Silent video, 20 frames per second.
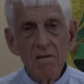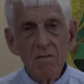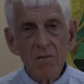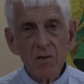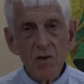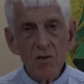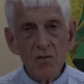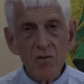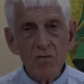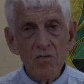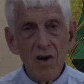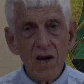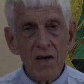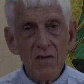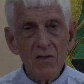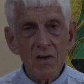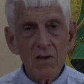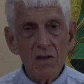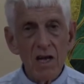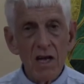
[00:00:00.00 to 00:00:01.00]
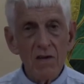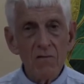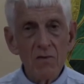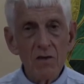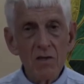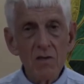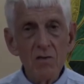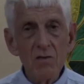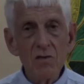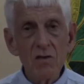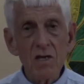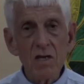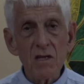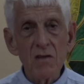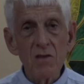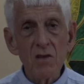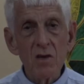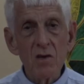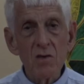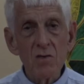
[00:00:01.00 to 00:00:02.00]
Those who find their life will lose it,
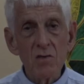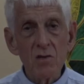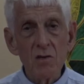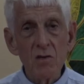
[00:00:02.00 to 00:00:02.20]
and those who